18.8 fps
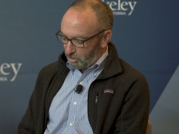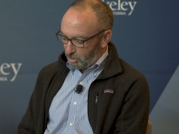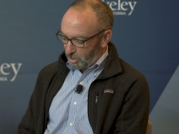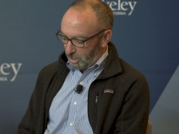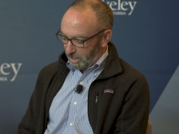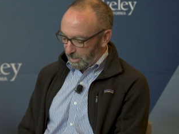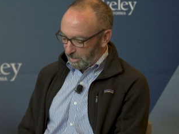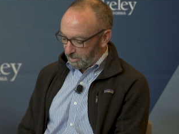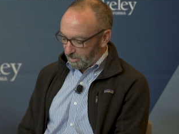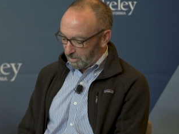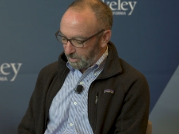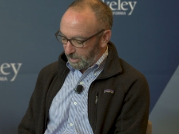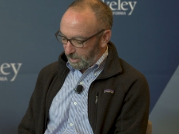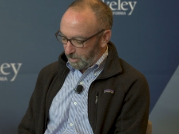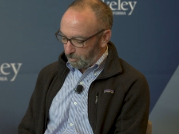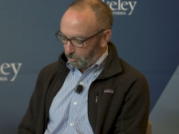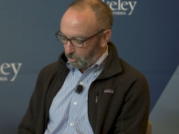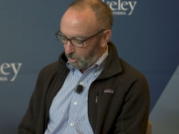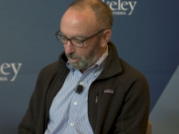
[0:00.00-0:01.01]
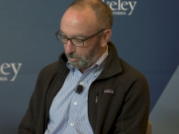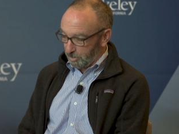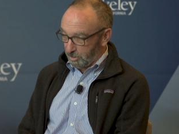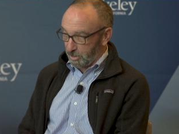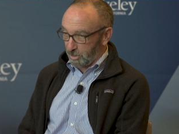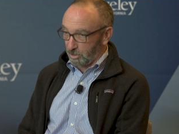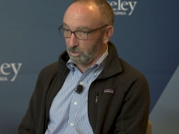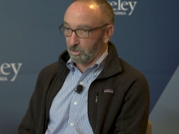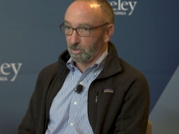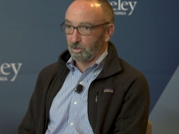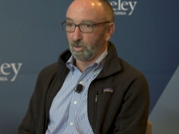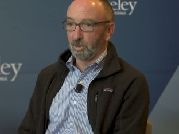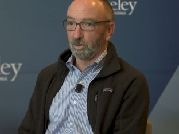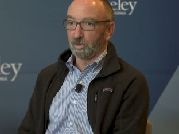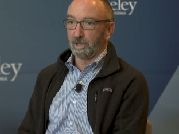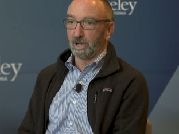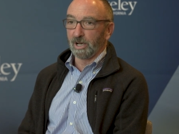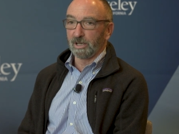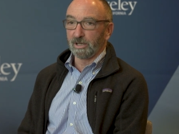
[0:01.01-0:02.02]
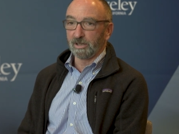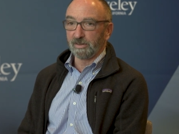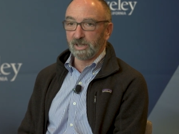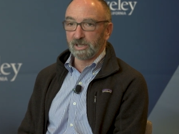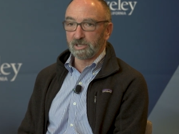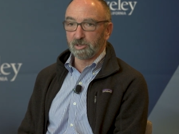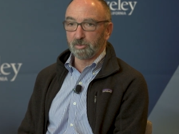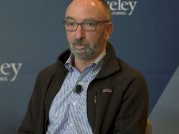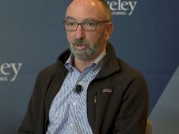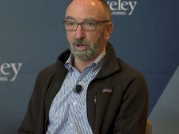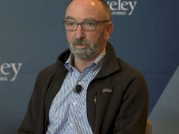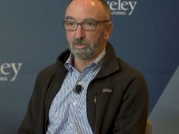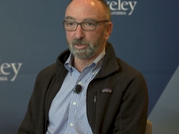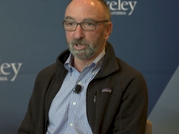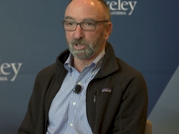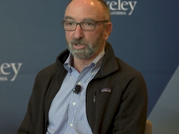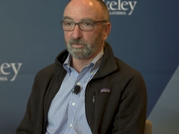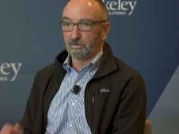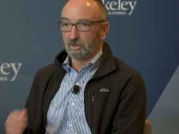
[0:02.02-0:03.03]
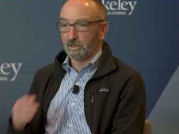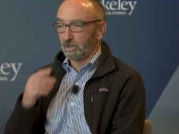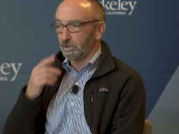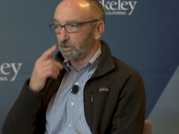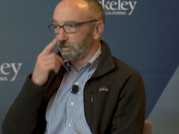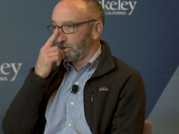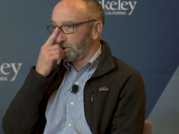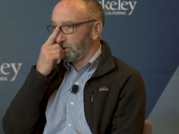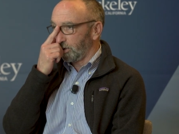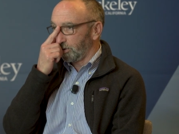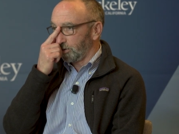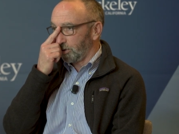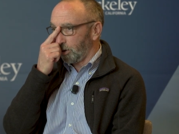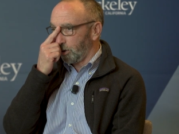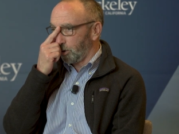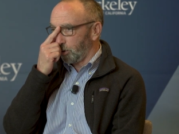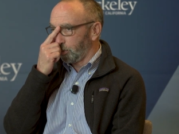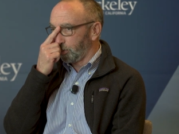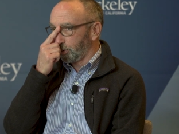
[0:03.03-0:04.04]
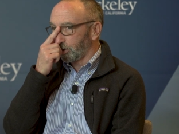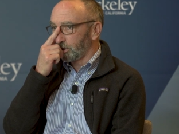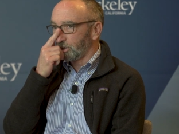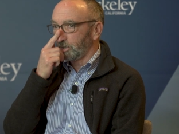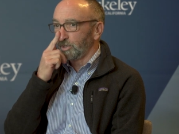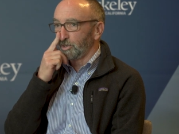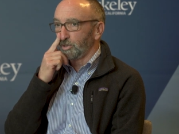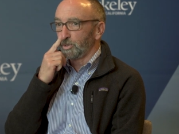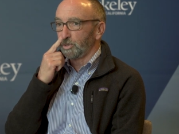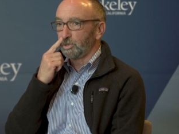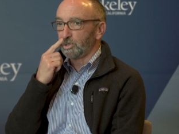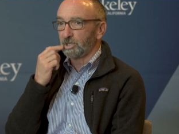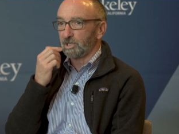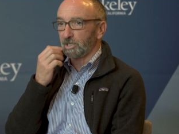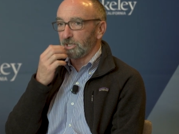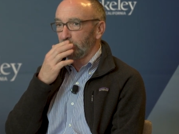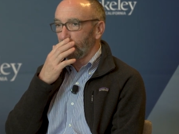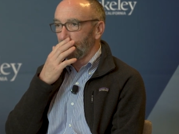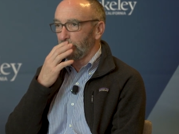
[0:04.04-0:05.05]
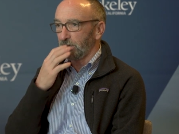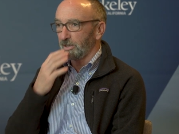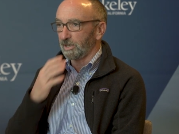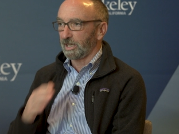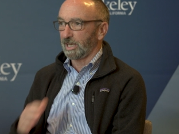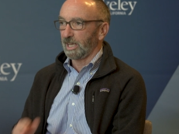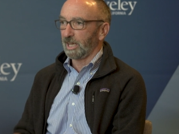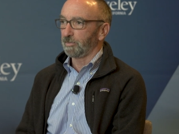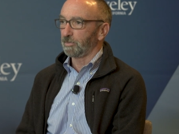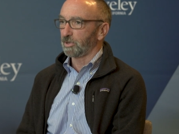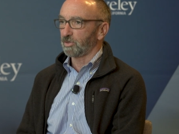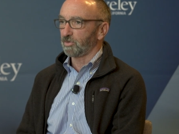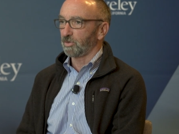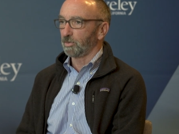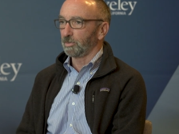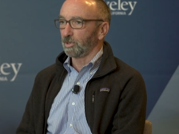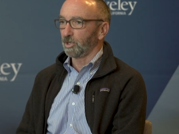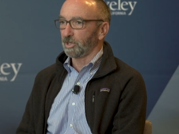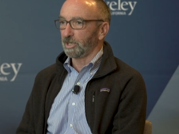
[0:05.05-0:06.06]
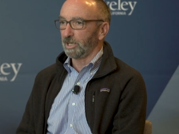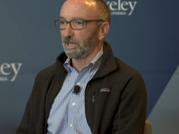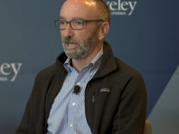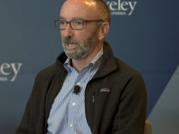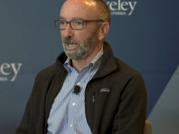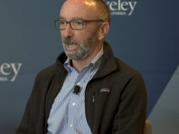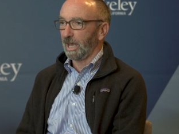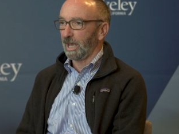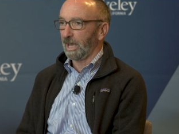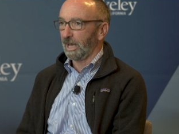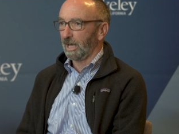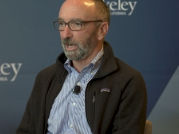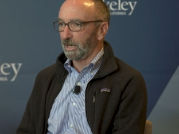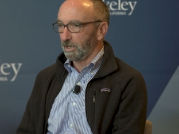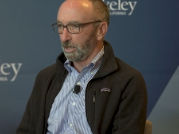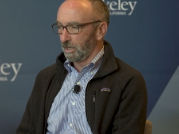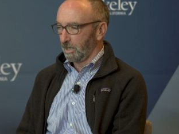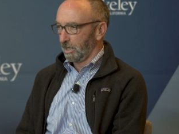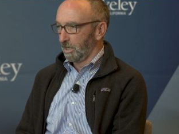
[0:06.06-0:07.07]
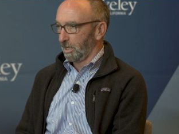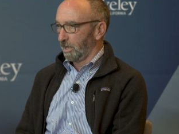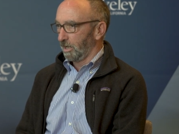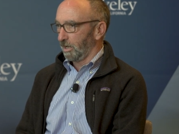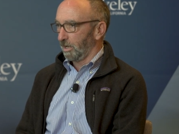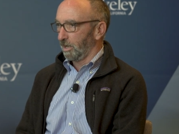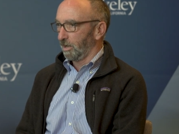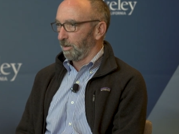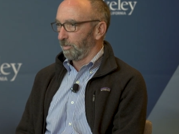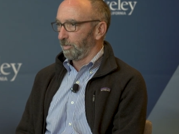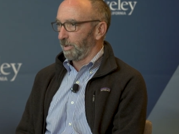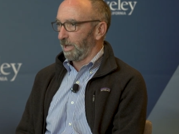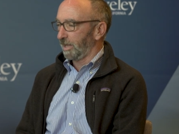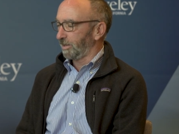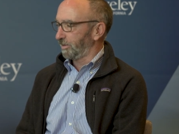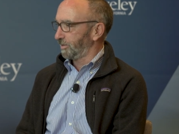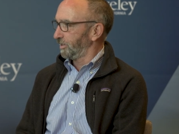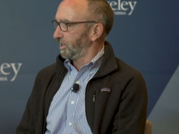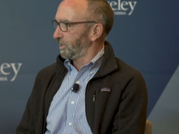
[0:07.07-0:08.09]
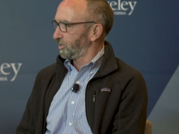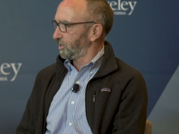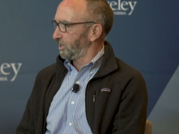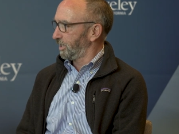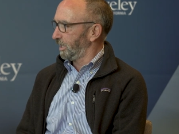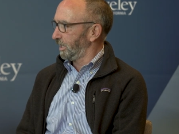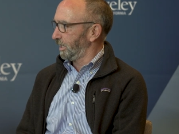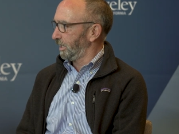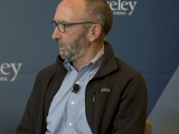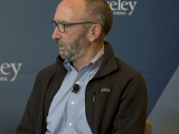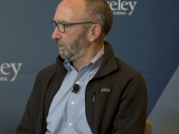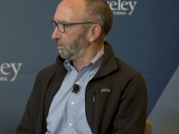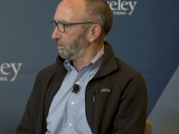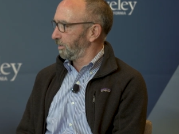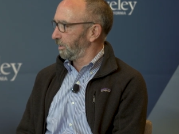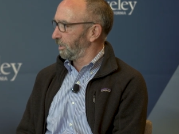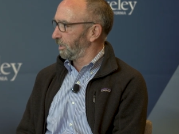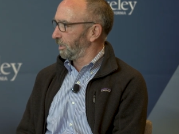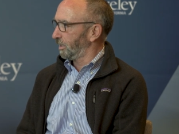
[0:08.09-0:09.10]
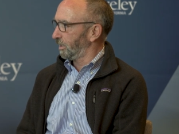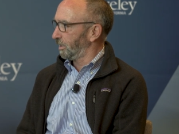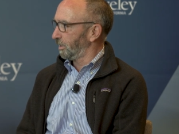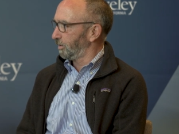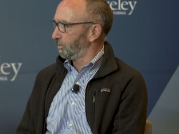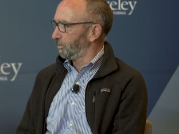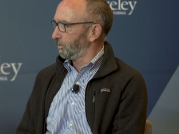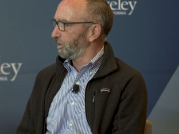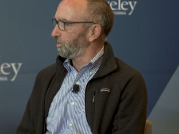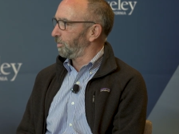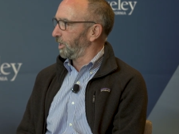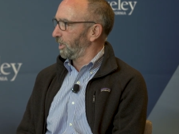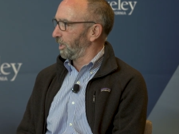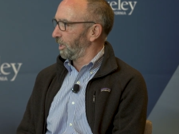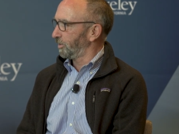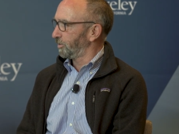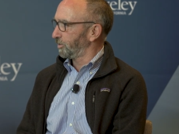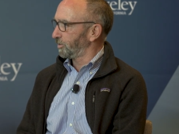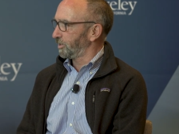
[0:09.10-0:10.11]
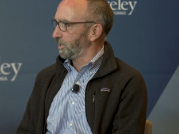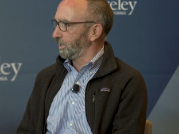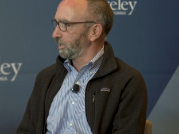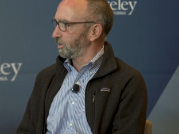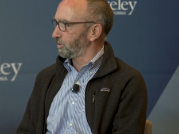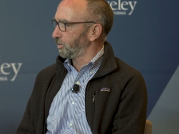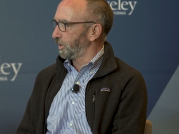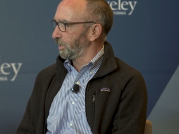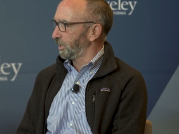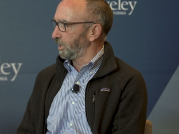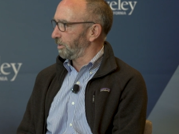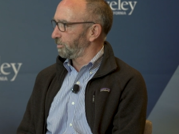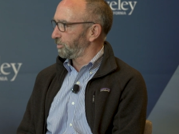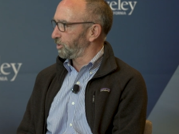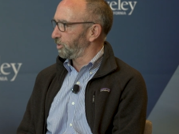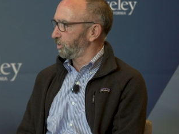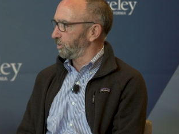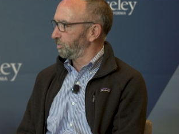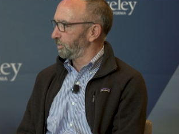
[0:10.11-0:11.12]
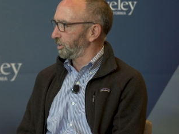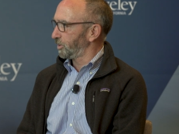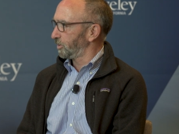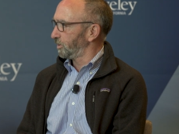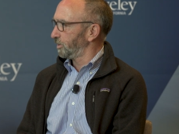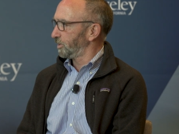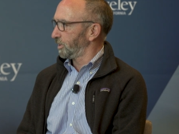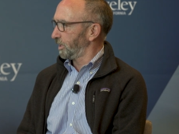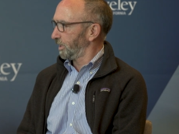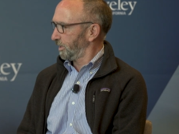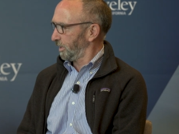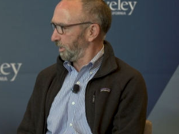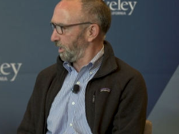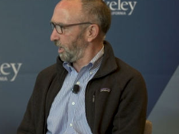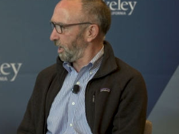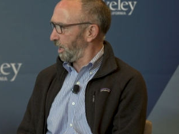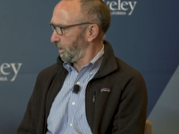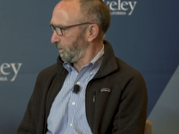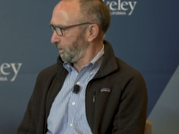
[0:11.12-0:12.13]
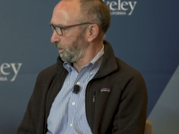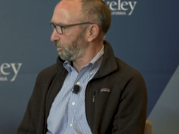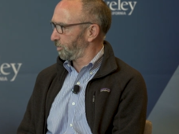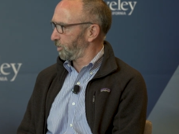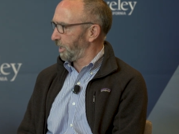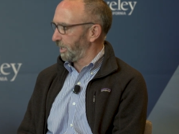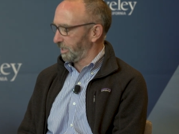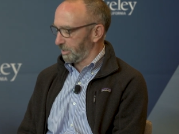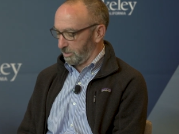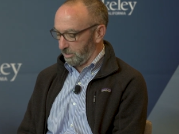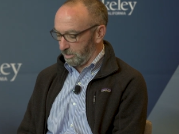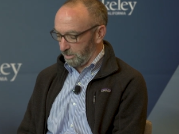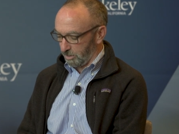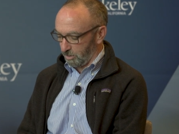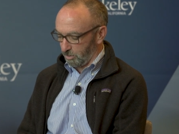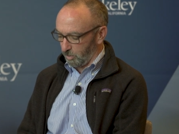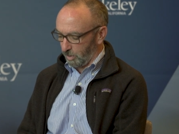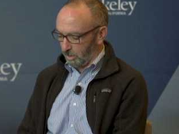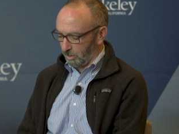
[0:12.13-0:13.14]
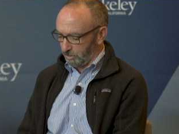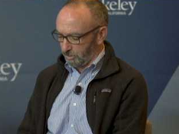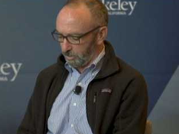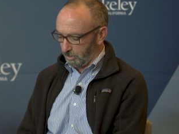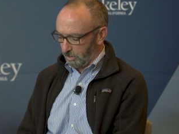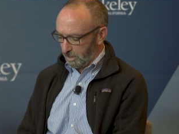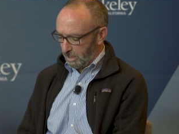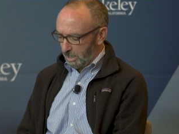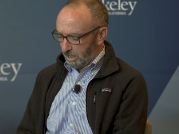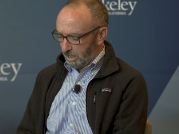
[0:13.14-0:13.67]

chance that Proposition 209, and that's the proposition for those of you who don't know, precludes uh, the campus from looking at um, ethnicity, um, among other things, when it comes to admissions, and I think hiring practices as well. So